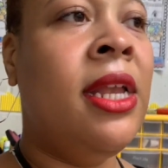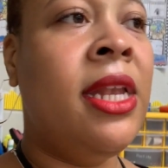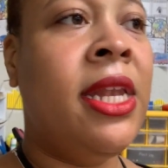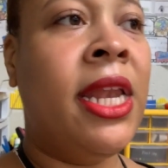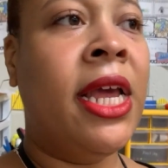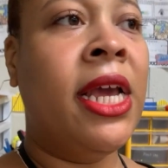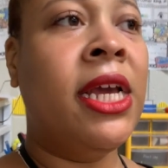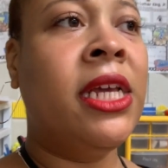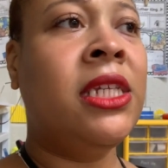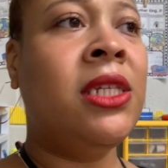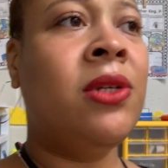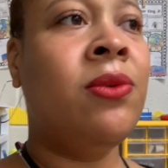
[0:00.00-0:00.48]

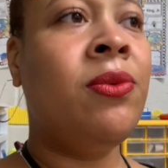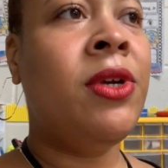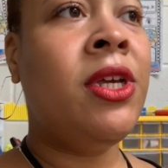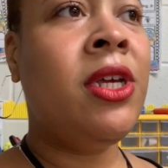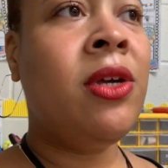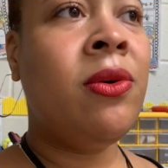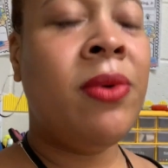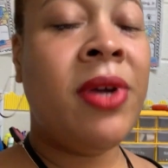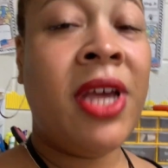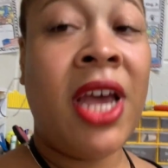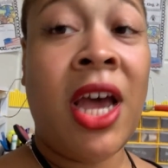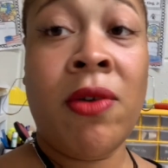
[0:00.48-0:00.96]
Next
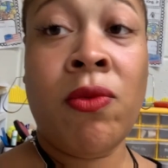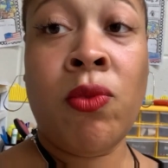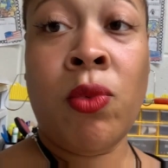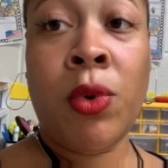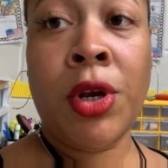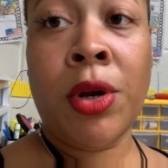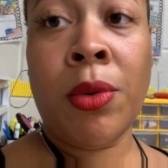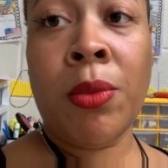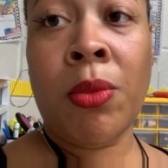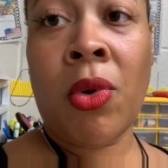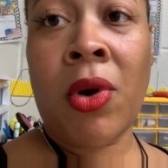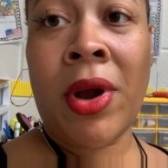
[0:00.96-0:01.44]
week we have
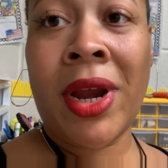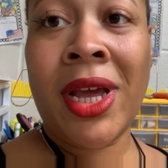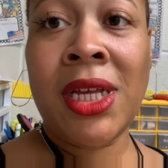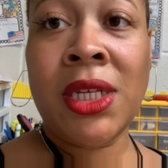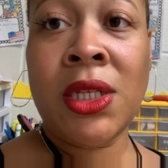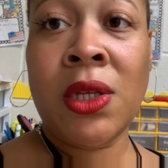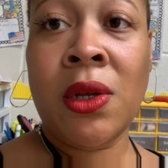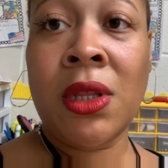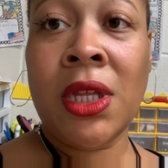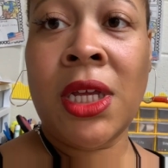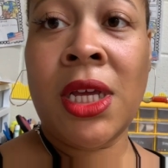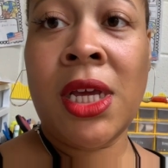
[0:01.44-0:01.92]
winter
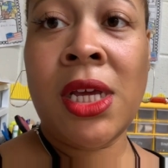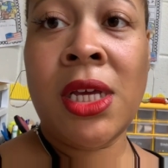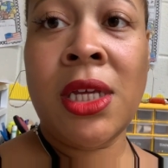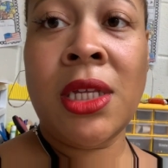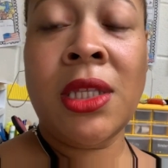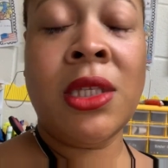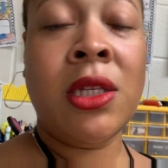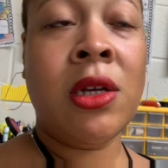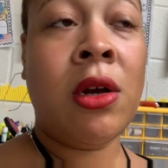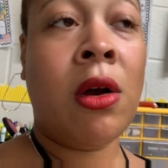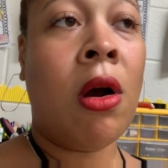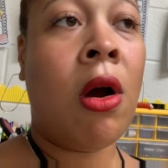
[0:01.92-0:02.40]
break, so the
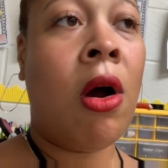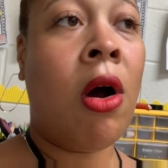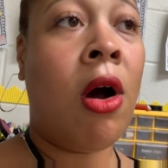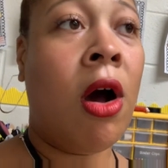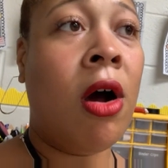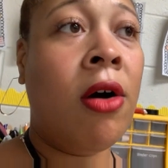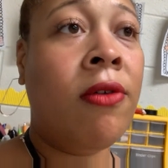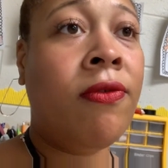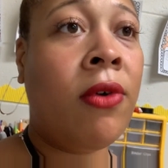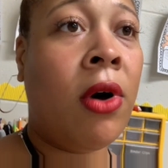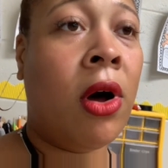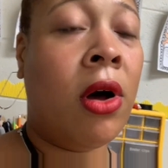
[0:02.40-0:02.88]
kids are
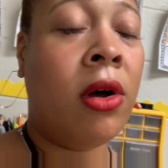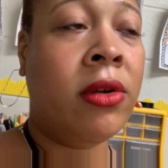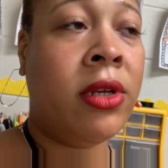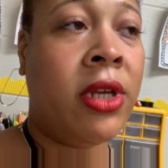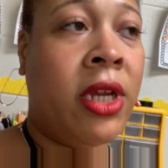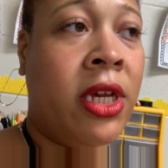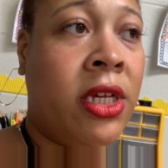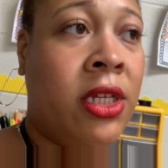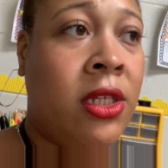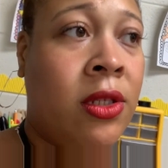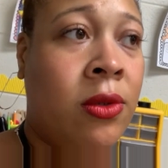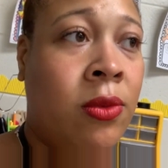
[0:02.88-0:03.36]
off all
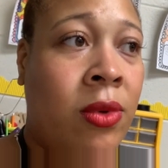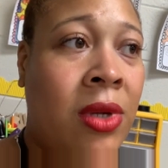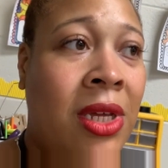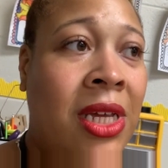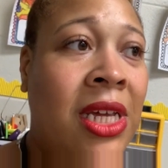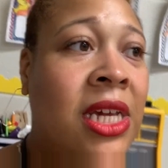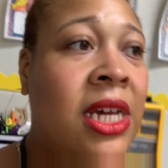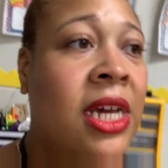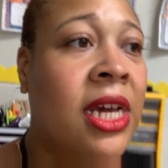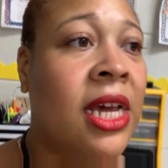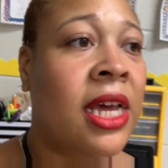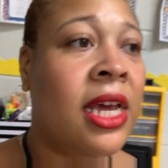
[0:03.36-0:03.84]
next
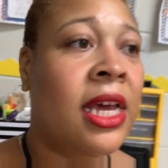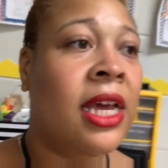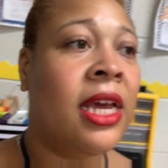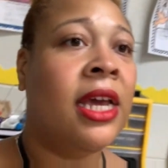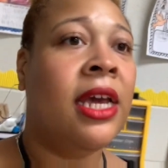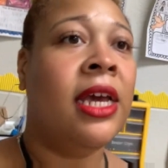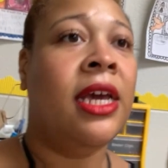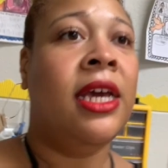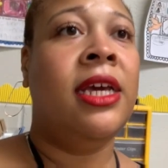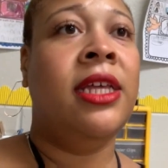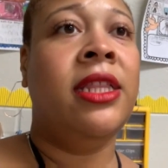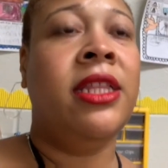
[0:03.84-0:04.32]
week,
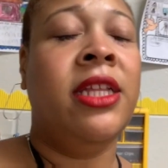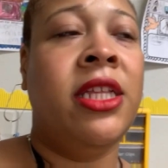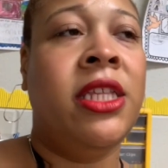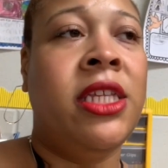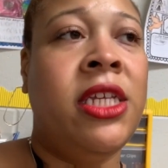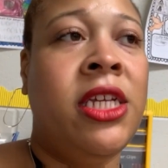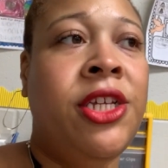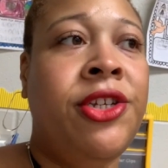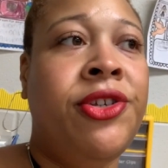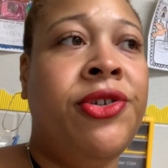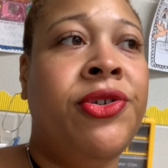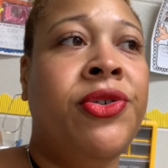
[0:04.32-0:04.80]
and the
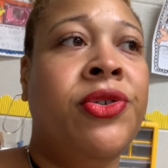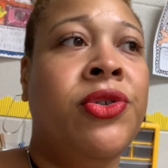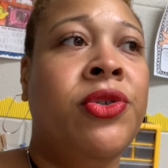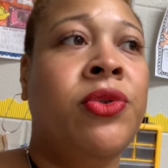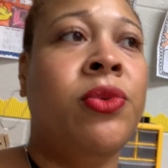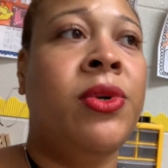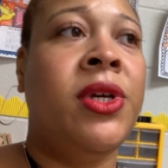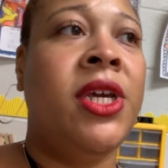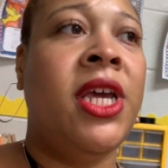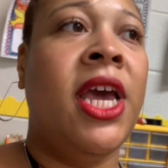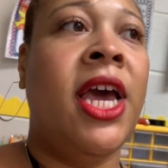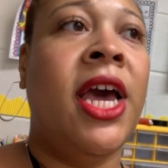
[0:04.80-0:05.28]

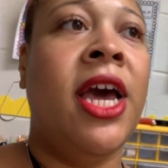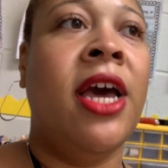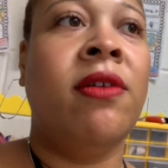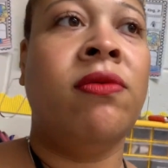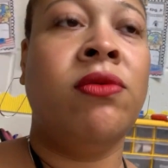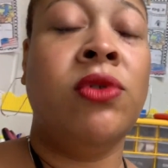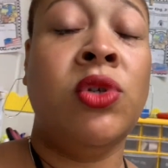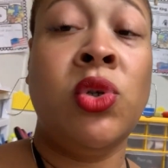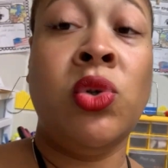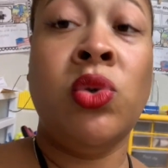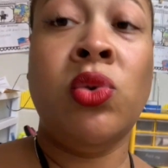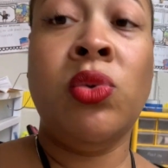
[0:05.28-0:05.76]
teachers, we
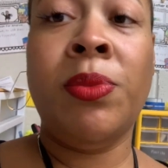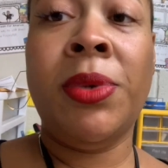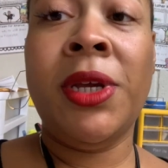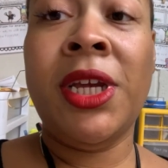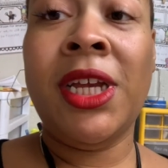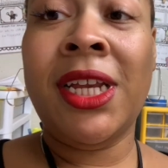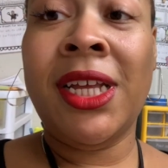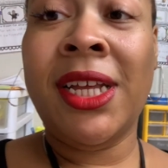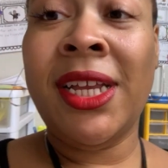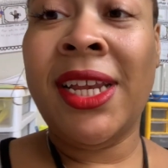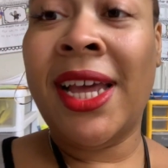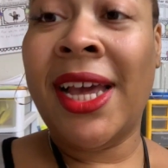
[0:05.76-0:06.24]
have 2
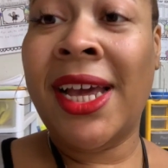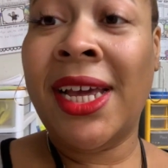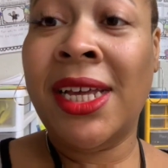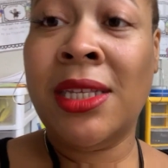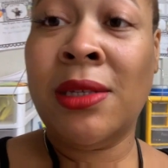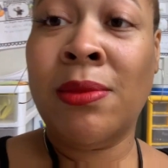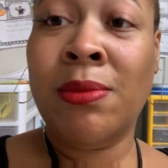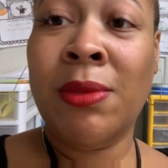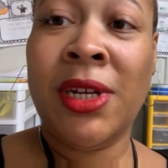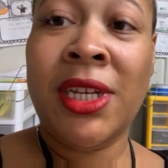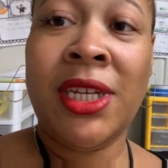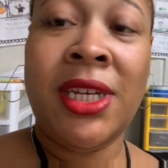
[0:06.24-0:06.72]
PD
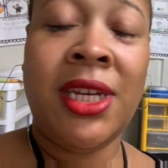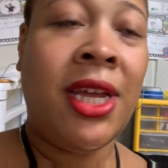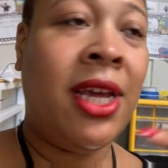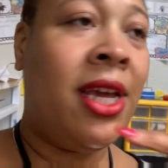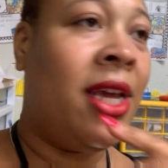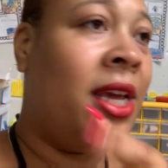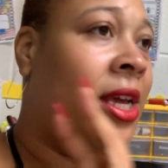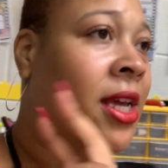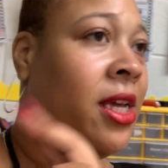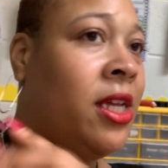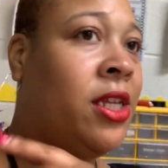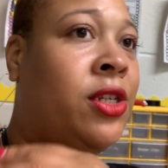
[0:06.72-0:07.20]
days,
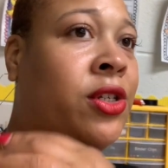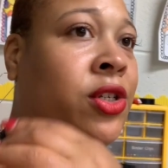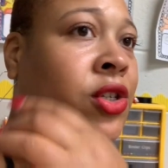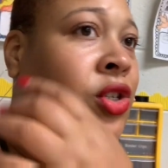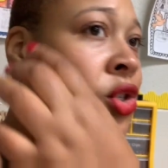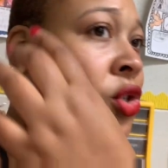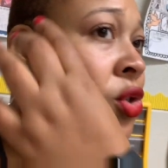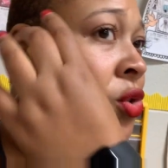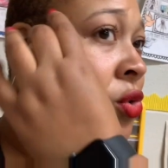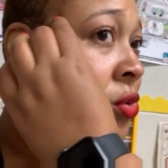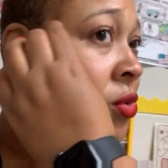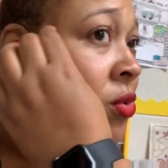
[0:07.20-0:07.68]
Monday
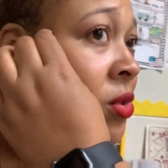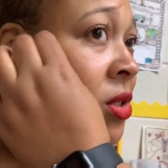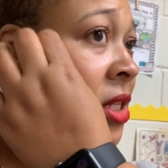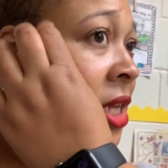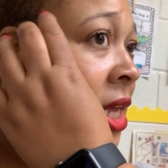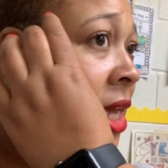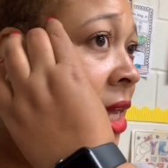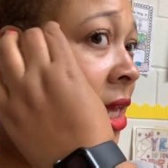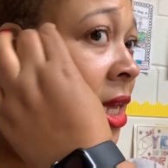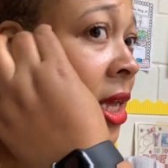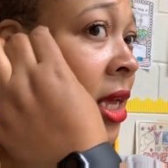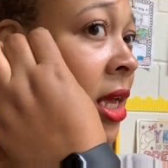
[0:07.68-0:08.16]
and
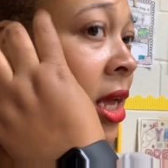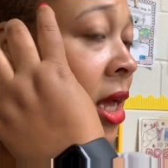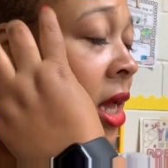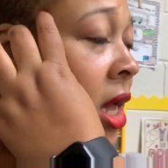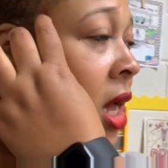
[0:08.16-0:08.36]
Tuesday.